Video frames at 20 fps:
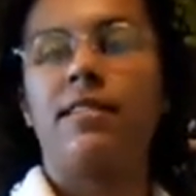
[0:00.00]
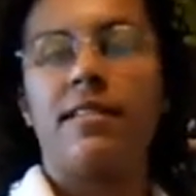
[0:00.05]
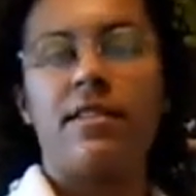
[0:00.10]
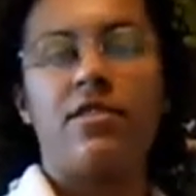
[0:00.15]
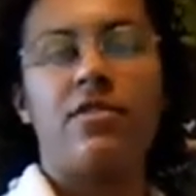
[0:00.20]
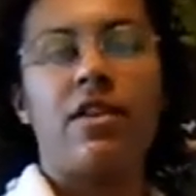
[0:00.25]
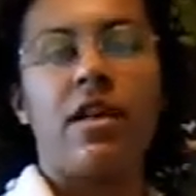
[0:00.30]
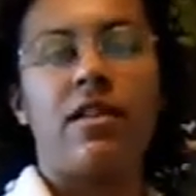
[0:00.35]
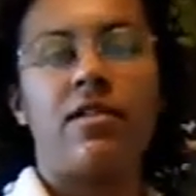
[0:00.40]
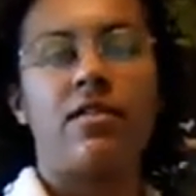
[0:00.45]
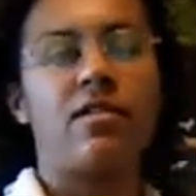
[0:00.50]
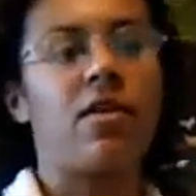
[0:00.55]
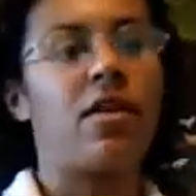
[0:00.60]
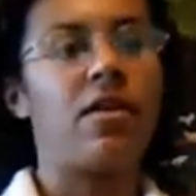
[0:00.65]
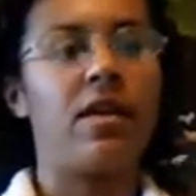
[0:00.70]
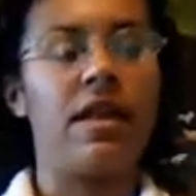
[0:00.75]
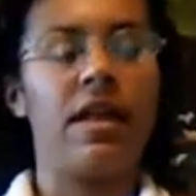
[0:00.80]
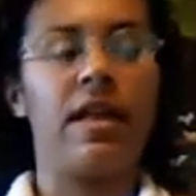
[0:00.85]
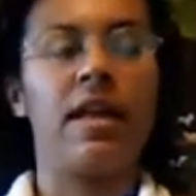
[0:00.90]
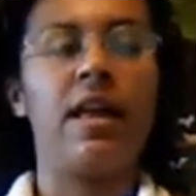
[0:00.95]
suggest
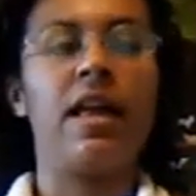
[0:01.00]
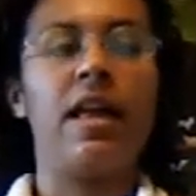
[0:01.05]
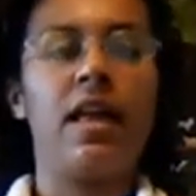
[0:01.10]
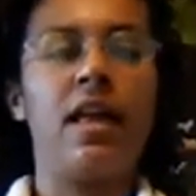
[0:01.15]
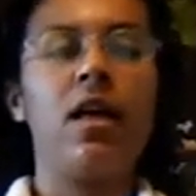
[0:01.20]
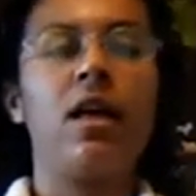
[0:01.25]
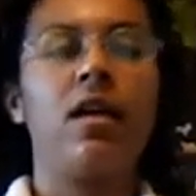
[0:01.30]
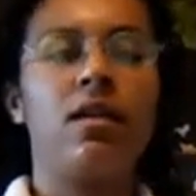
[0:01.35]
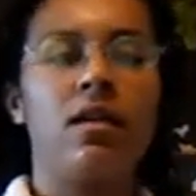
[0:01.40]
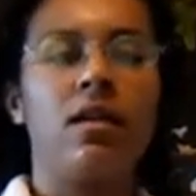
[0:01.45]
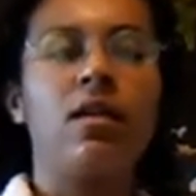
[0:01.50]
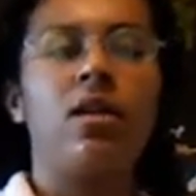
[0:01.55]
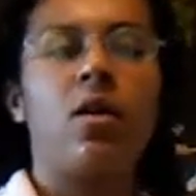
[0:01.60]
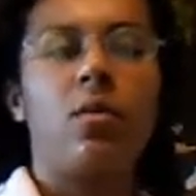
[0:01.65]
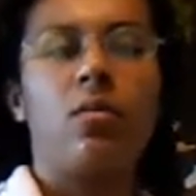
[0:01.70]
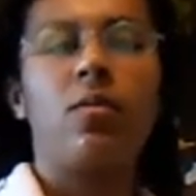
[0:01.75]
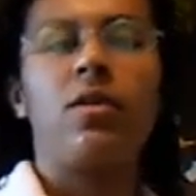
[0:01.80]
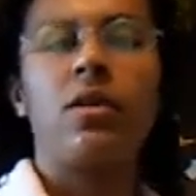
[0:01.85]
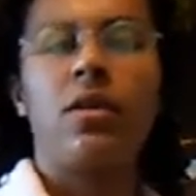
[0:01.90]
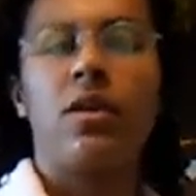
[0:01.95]
starting, you know,
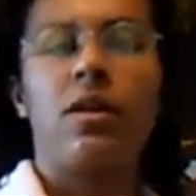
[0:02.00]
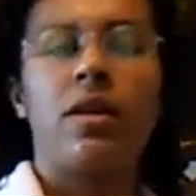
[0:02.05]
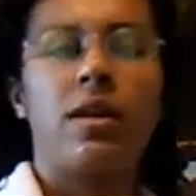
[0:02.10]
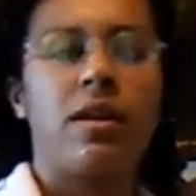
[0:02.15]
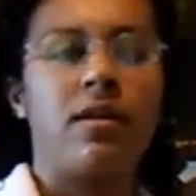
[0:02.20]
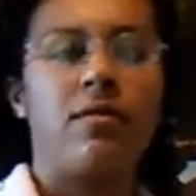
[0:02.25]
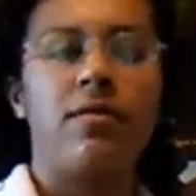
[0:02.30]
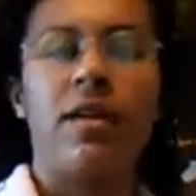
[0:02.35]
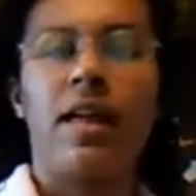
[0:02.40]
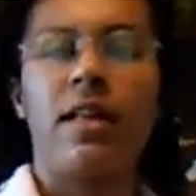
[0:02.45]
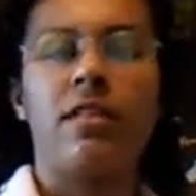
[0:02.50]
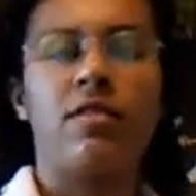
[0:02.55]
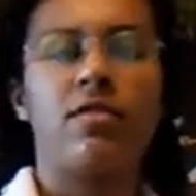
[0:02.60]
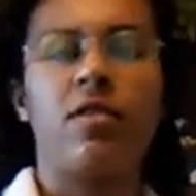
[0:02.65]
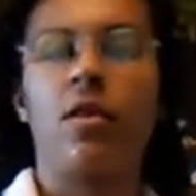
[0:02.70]
pretty good in advance.